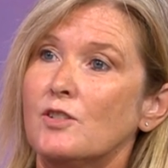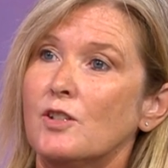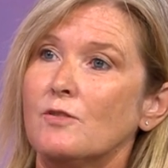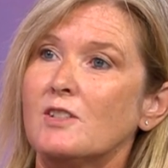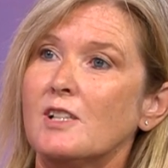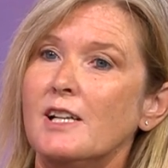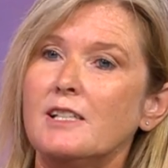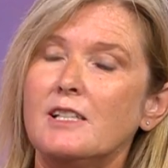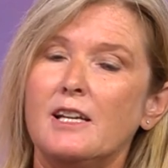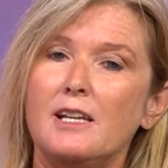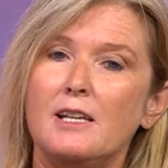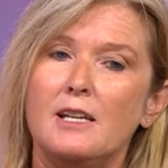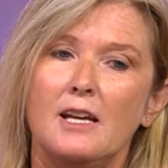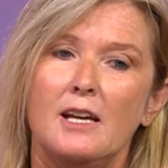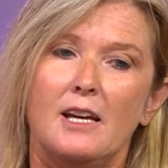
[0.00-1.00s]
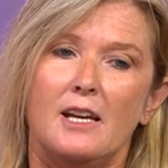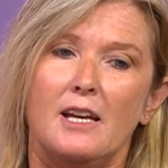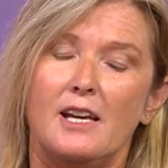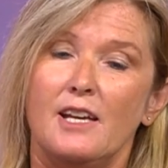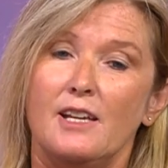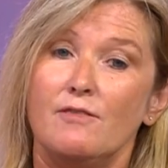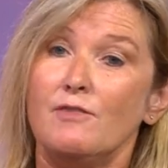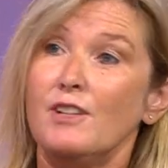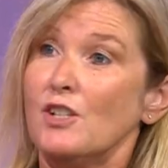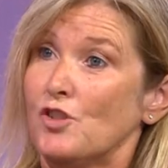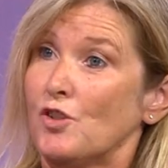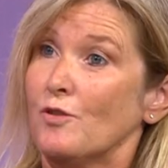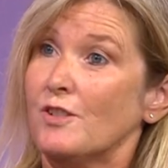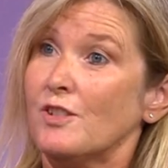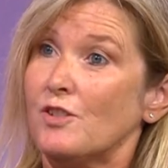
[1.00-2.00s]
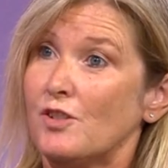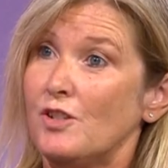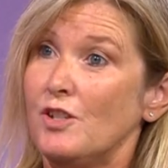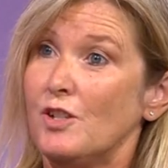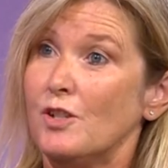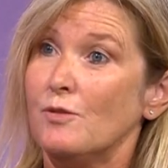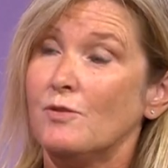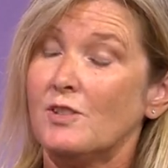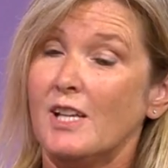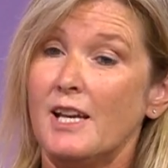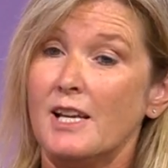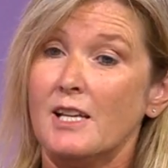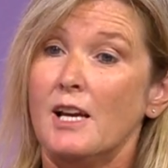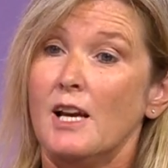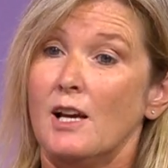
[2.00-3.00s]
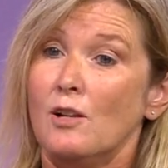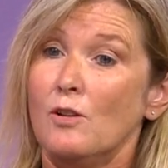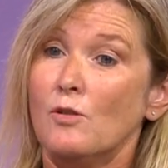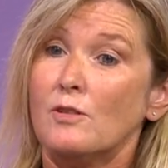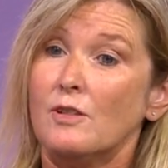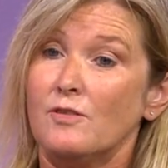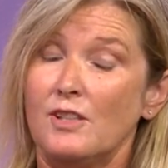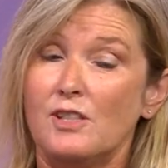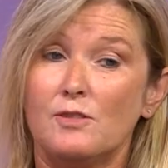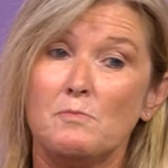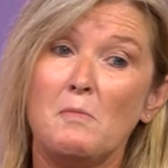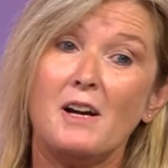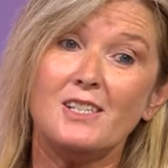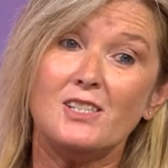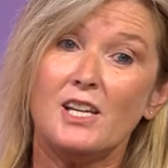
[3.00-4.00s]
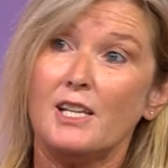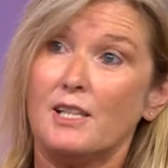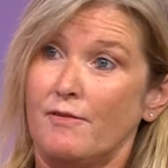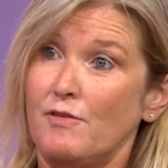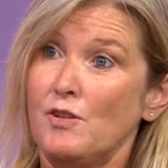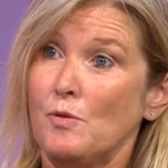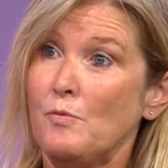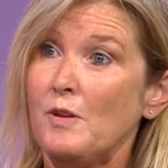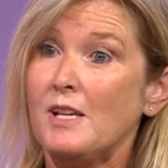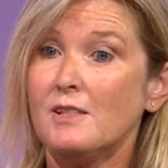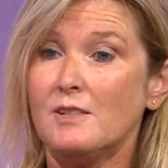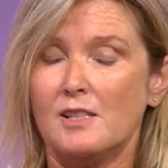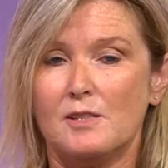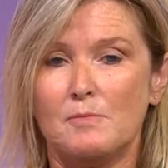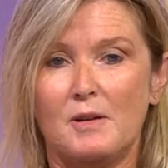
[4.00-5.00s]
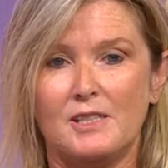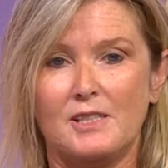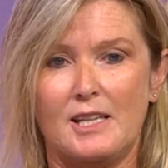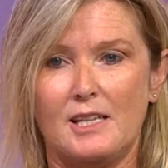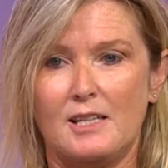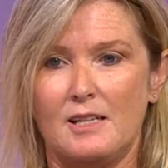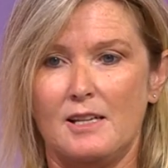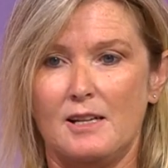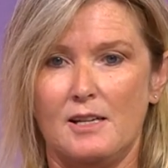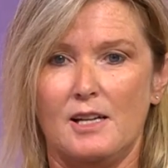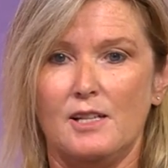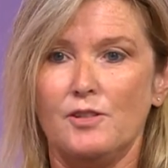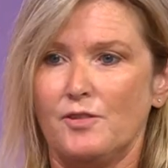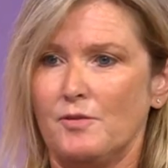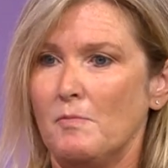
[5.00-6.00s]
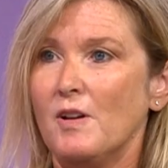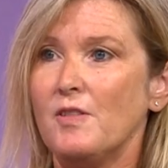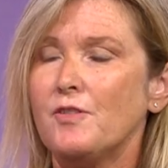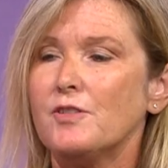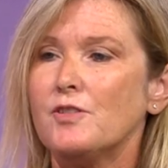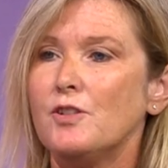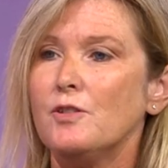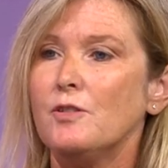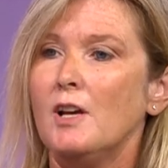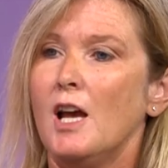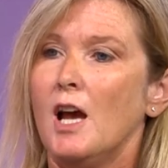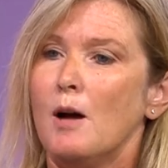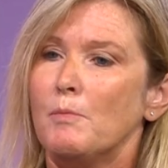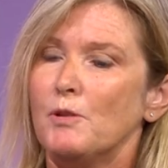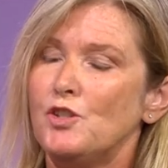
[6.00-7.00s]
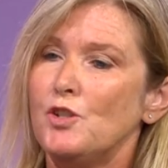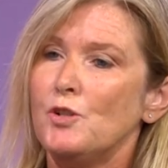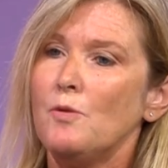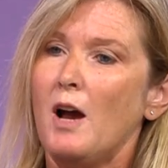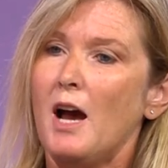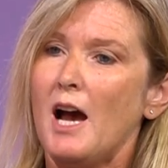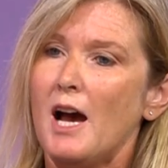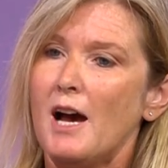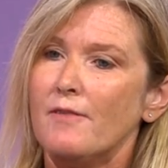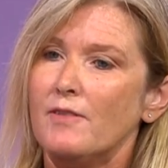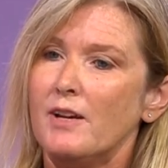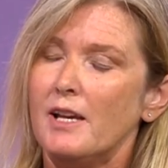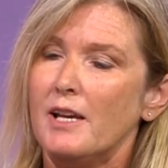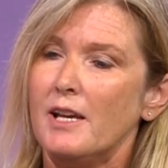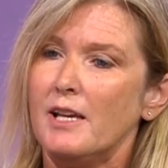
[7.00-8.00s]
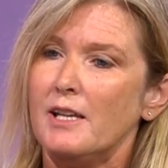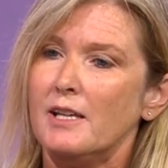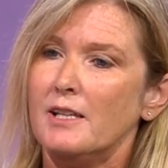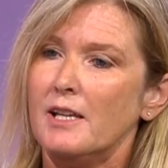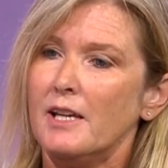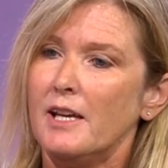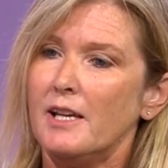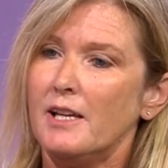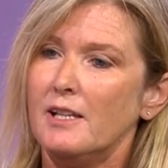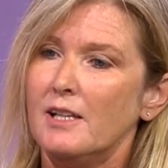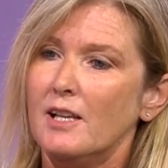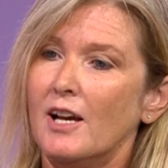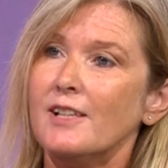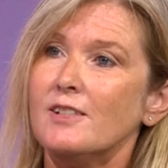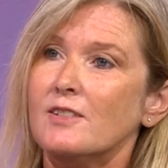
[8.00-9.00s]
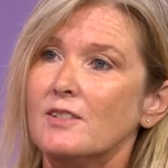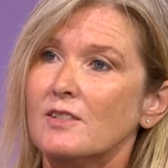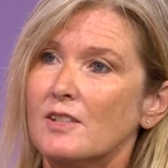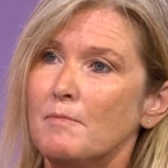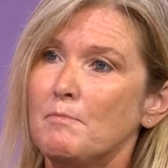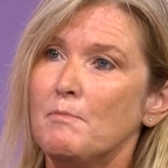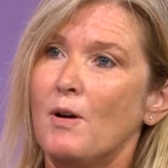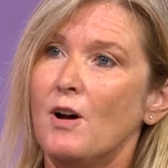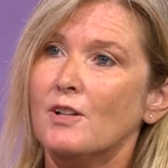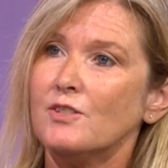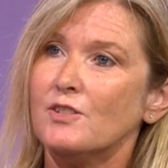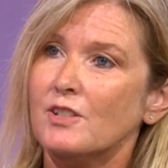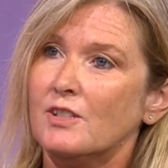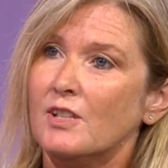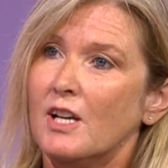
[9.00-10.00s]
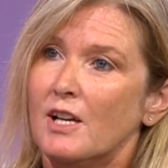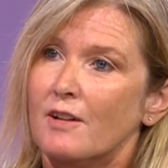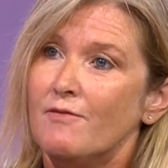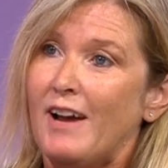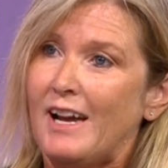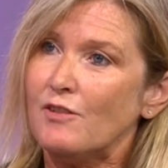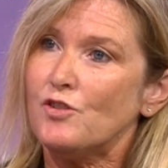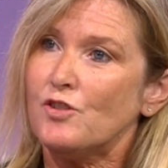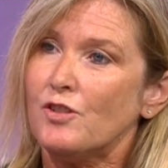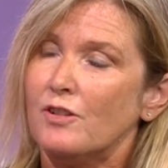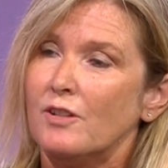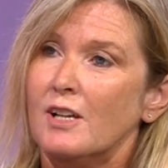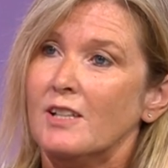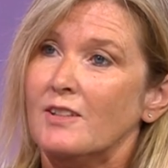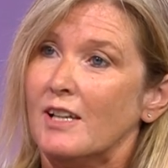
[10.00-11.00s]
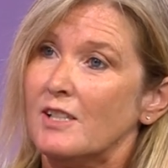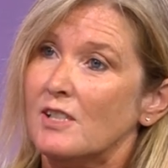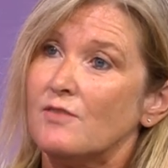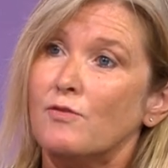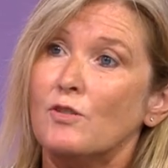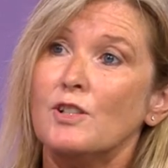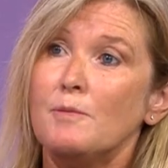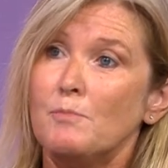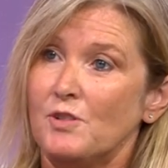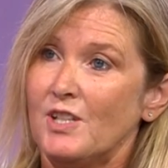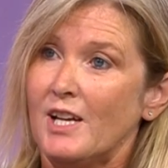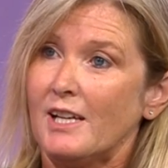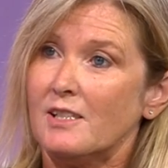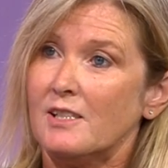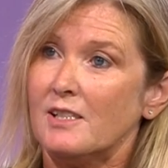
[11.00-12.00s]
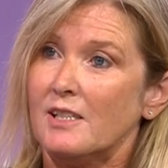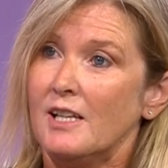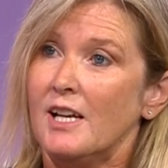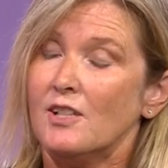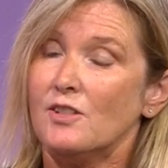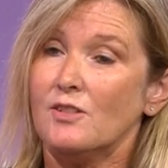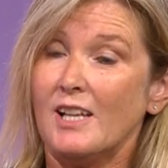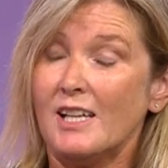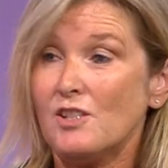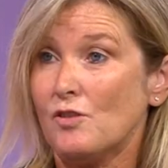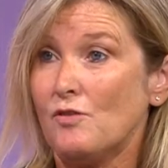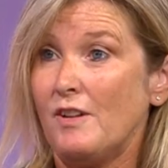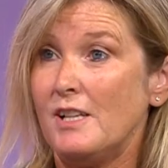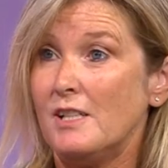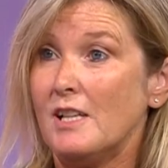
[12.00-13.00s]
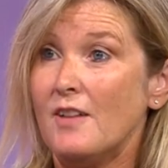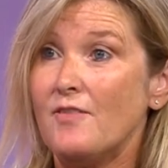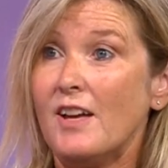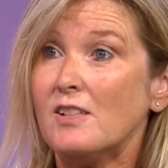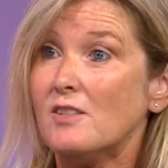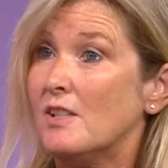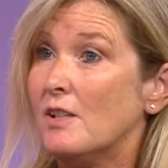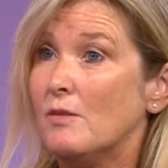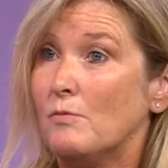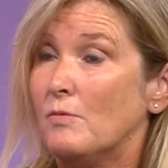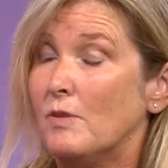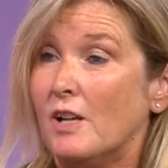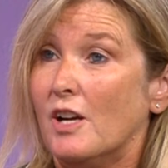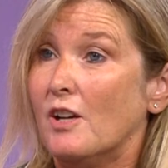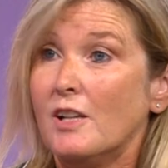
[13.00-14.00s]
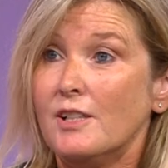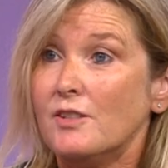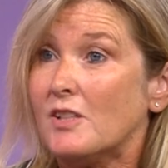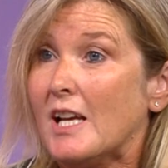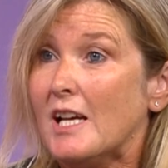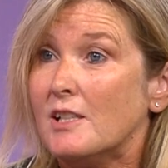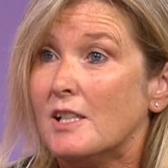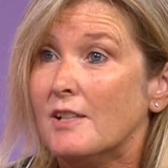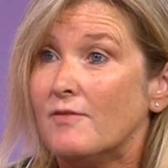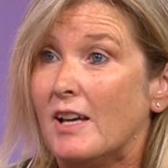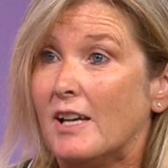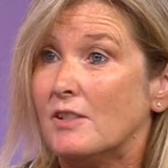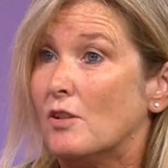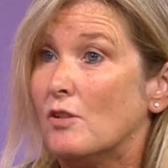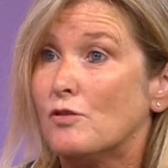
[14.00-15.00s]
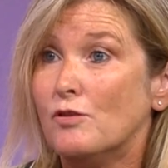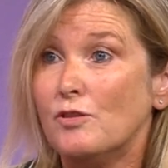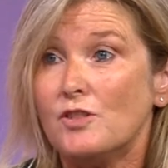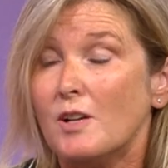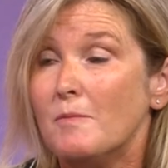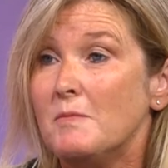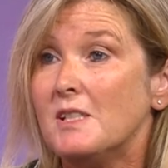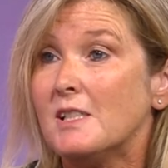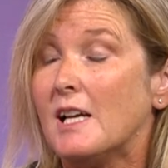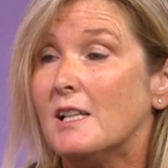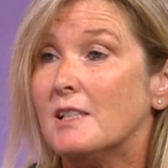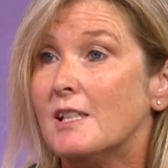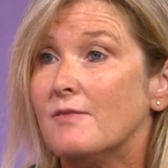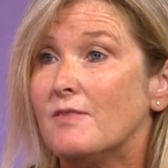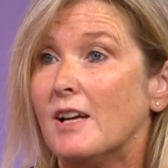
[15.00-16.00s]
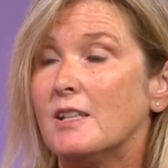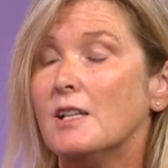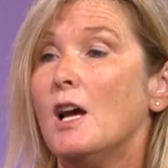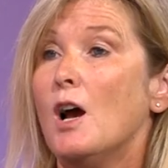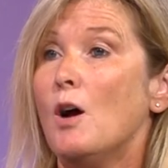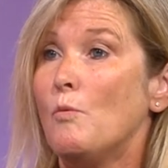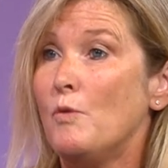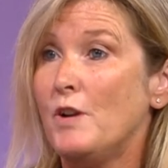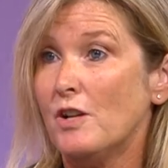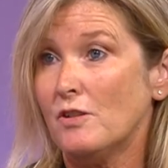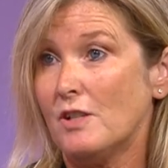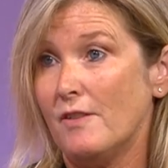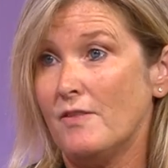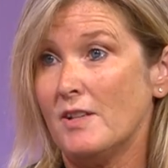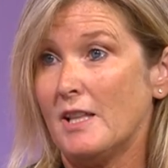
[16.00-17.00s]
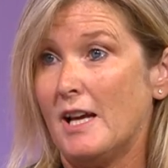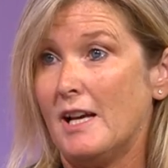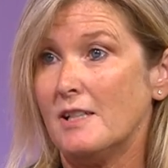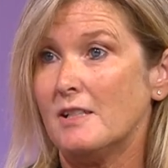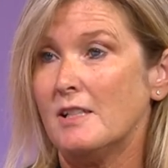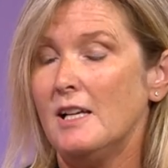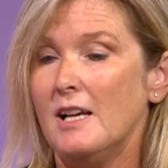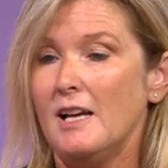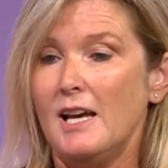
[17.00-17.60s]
So it's like a reassurance to you saying, look, this might take a few weeks, this might take another month or two, but you have a licensed and bonded voucher that is fully protected. So that's great. And that's the airlines can't give that, our cruise companies can't give that. We are giving that.